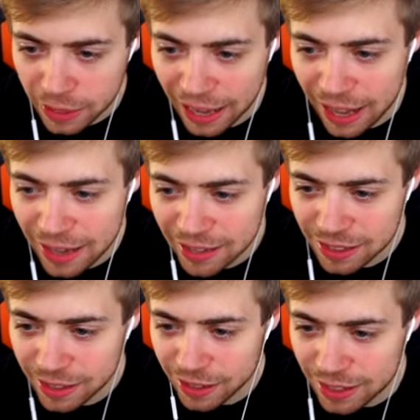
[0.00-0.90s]

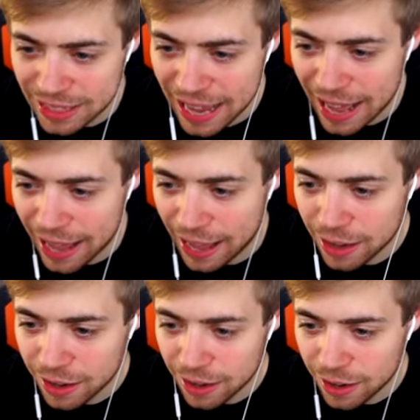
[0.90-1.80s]
Cat,
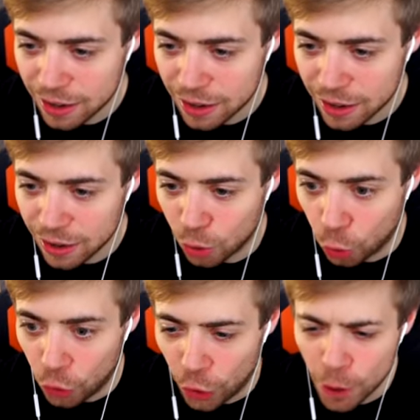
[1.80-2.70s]
Dare,
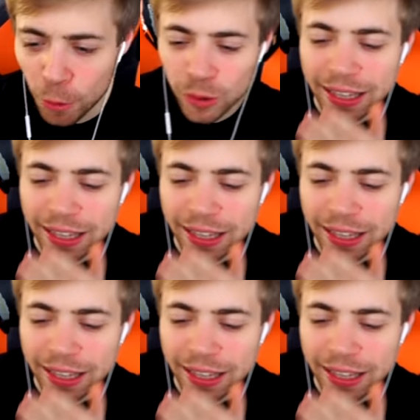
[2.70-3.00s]
or Noble